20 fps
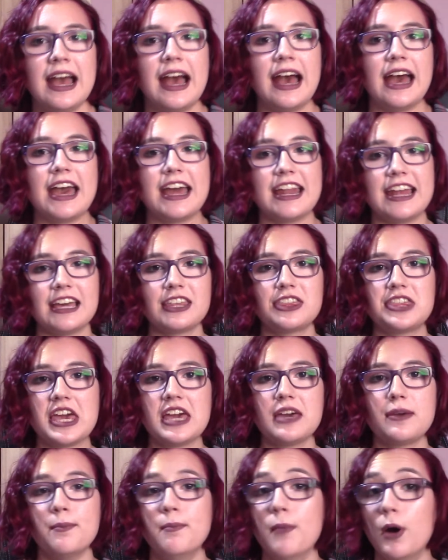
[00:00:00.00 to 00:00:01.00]
And I
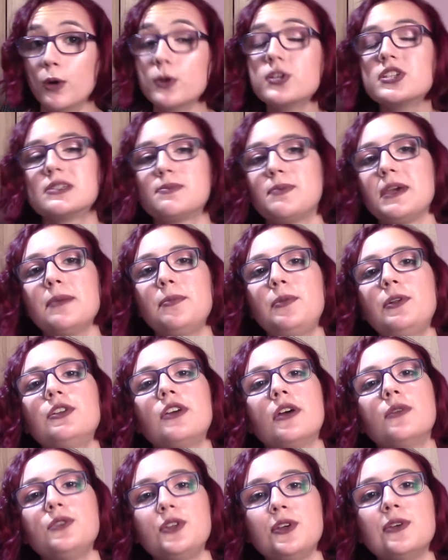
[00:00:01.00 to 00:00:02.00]
think most people
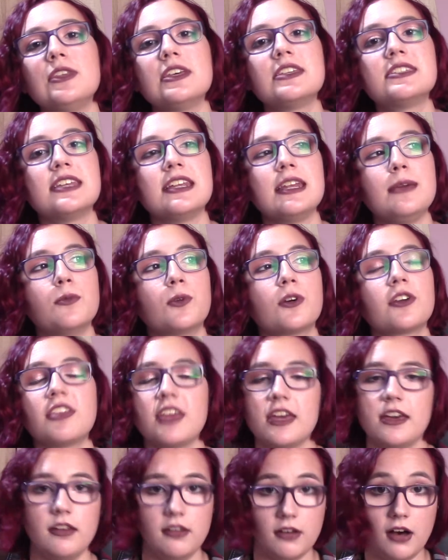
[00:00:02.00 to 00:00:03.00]
don't do this anymore,
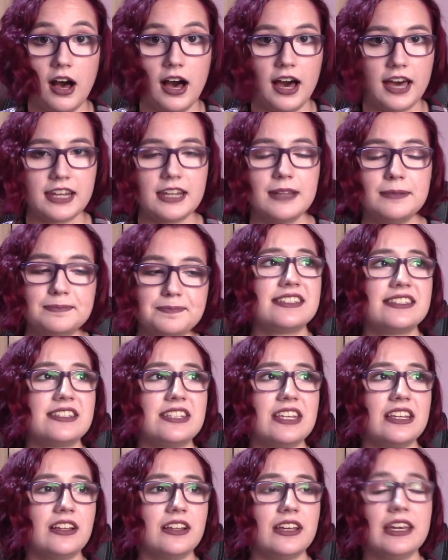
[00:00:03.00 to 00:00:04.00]
than God.
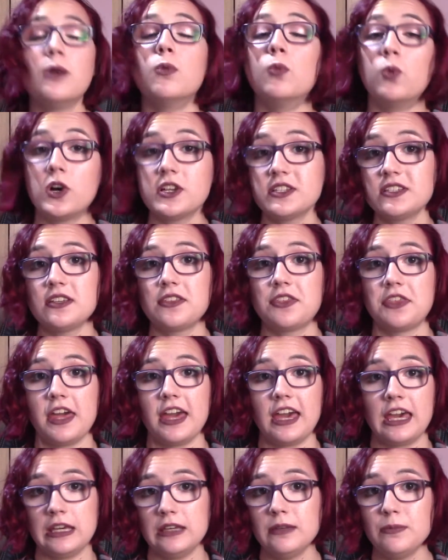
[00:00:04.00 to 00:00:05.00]
Still, it was a
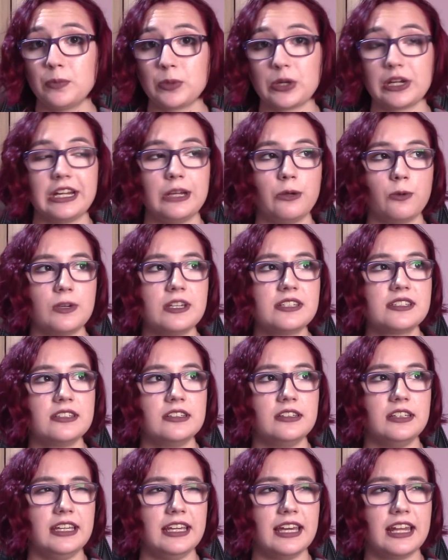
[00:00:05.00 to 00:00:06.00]
thing pretty
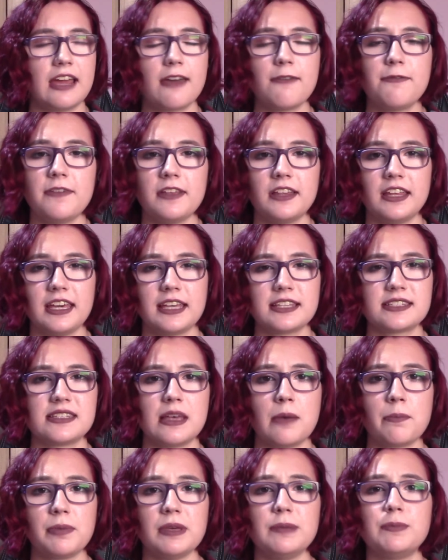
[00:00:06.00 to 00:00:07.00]
recently, and I feel like
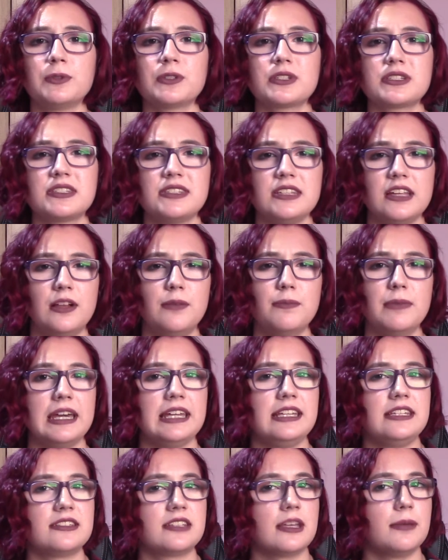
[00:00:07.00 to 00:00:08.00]
some people still
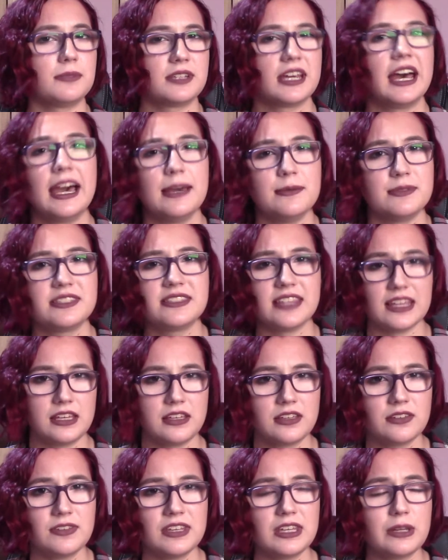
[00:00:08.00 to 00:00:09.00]
might sometimes think
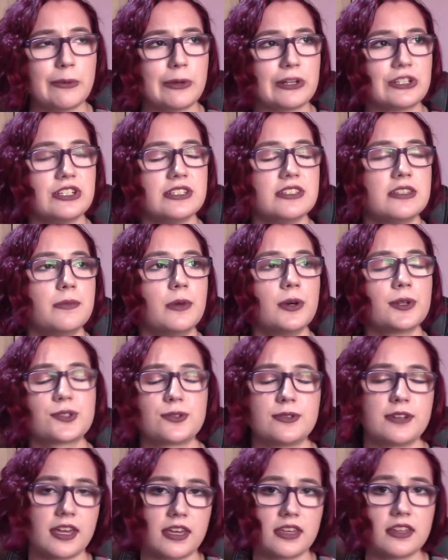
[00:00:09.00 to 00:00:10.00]
of it, which is the most
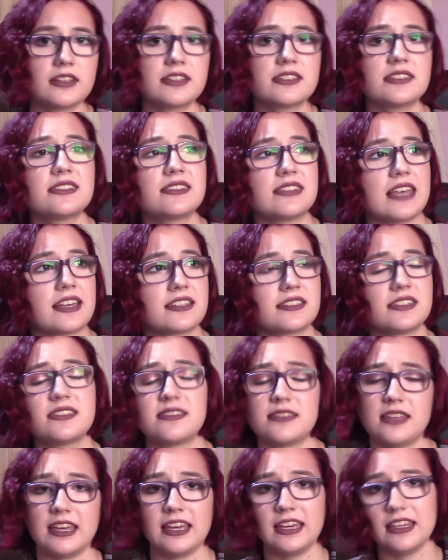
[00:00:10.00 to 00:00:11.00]
ridiculous, sexist
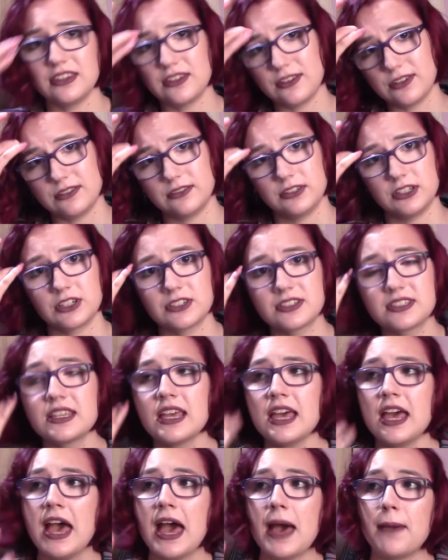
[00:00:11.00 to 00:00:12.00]
thing in the universe,
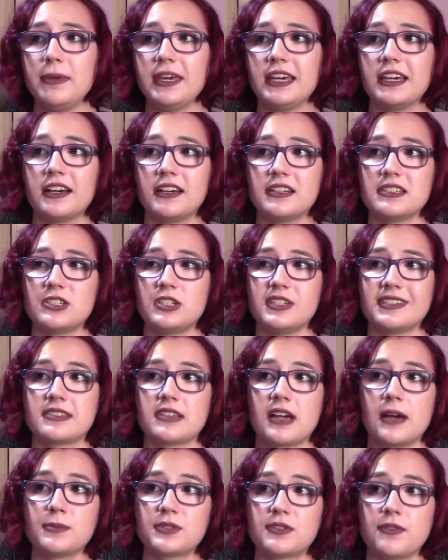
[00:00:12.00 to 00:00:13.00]
because just
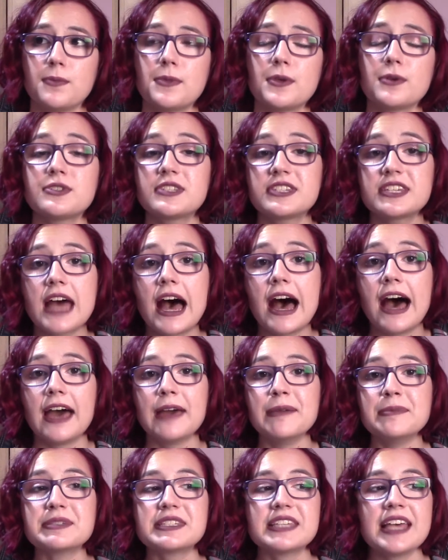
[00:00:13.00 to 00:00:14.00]
comes from those
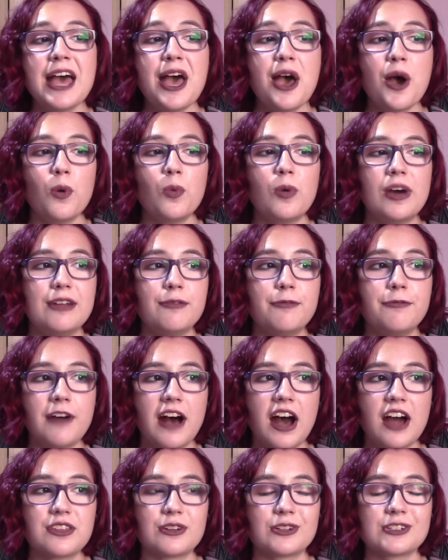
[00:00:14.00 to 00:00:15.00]
times when
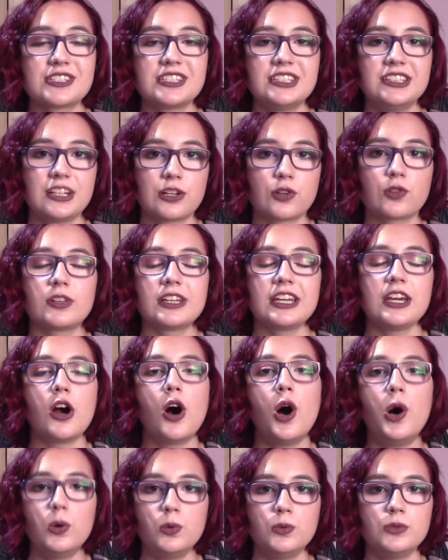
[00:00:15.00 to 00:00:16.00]
fathers literally
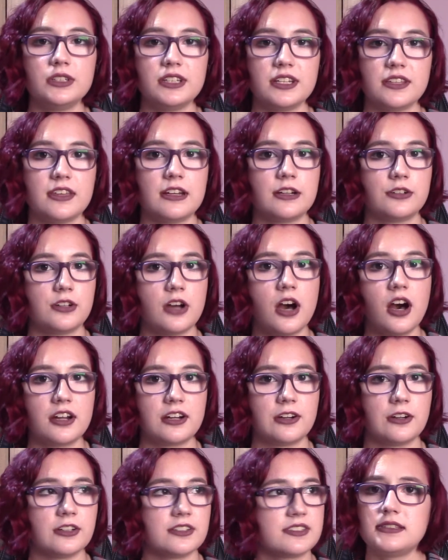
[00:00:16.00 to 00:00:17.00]
owned their
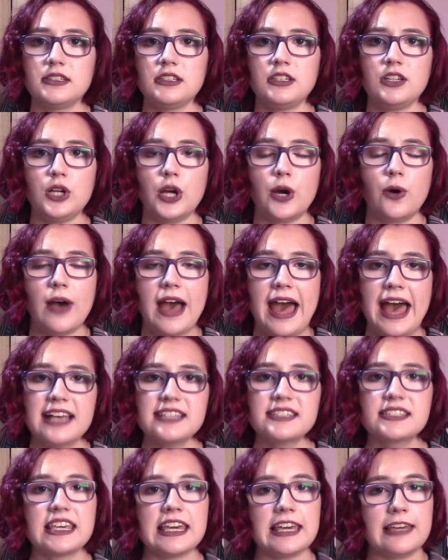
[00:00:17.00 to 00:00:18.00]
daughters. You know,
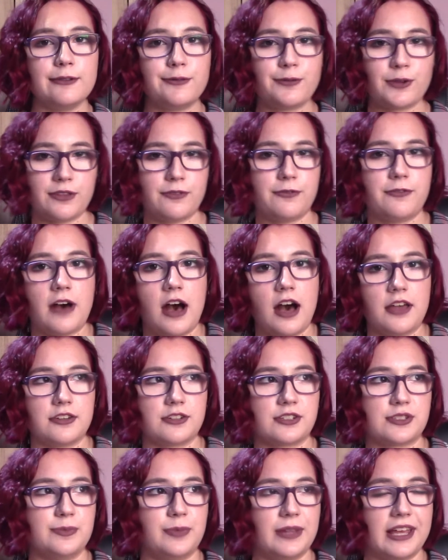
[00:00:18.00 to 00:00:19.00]
asking for the
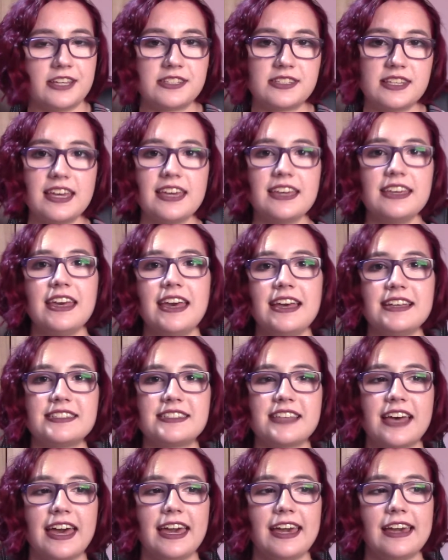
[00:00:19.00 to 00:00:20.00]
father's blessing is
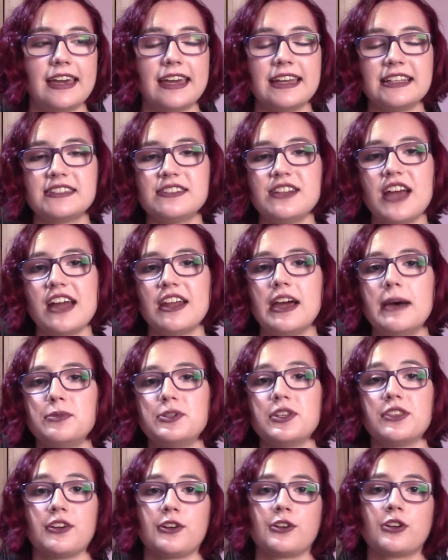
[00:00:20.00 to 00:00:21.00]
like, it's not up
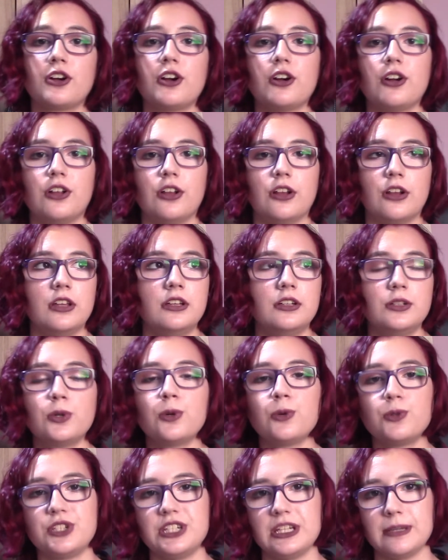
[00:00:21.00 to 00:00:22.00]
to the girl
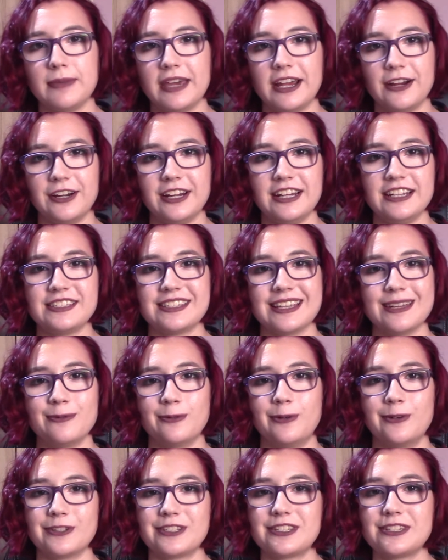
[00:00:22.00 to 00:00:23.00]
who she marries and
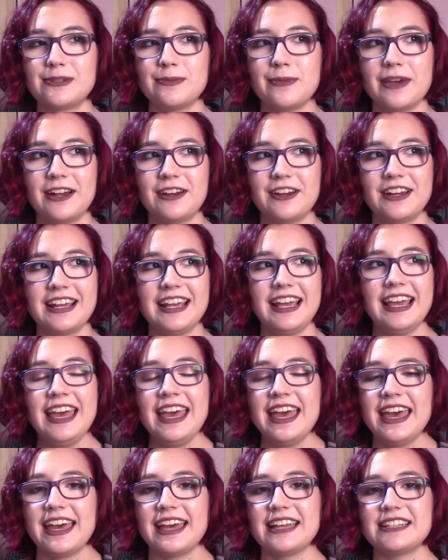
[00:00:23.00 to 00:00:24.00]
wants to marry,
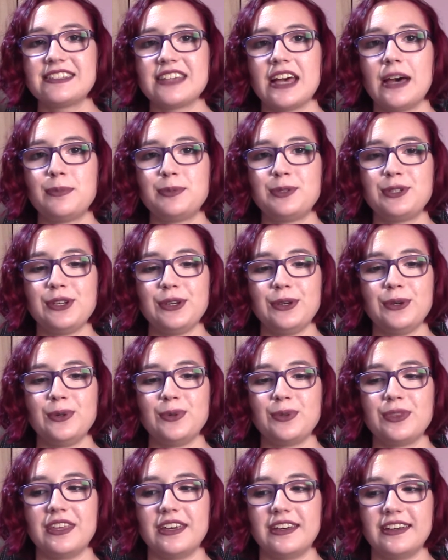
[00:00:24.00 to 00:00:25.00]
it's up to
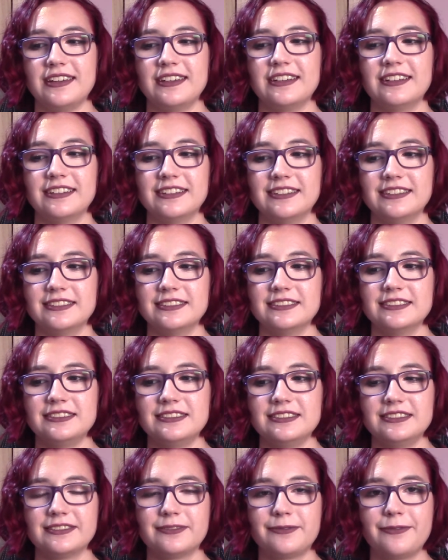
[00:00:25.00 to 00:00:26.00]
the
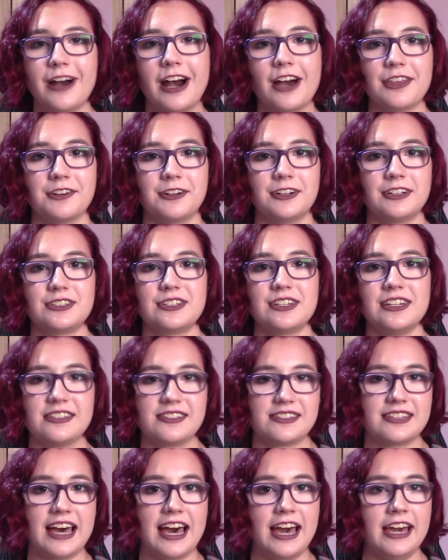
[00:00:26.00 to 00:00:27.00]
father to
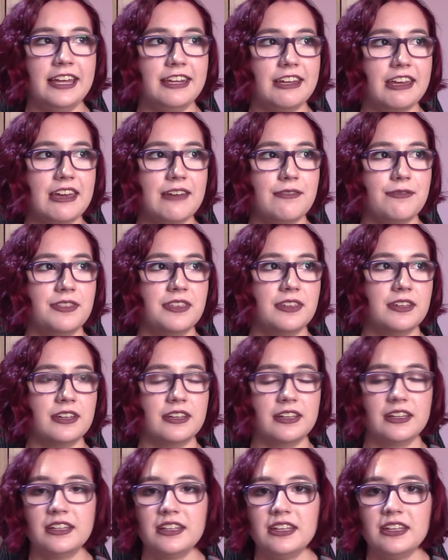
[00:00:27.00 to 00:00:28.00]
decide if
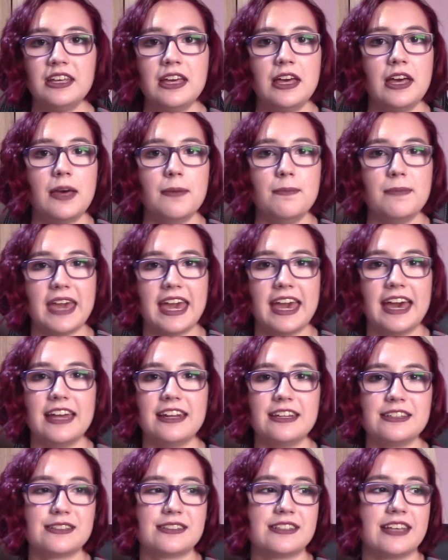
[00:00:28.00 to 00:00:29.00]
the man
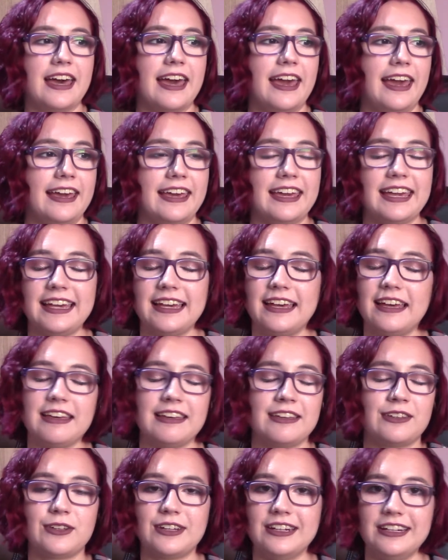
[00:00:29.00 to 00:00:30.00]
is like
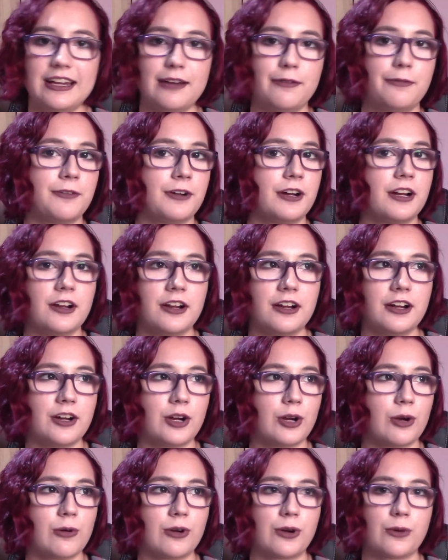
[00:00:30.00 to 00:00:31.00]
good enough for
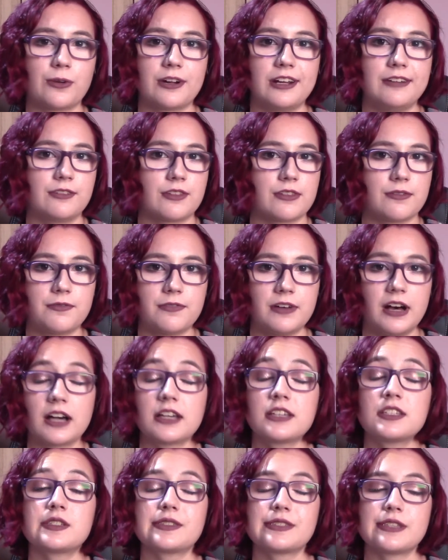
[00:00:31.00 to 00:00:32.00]
her or whatever the
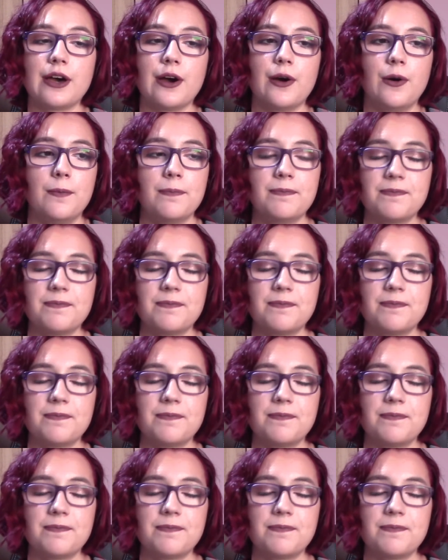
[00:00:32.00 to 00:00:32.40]
fuck. So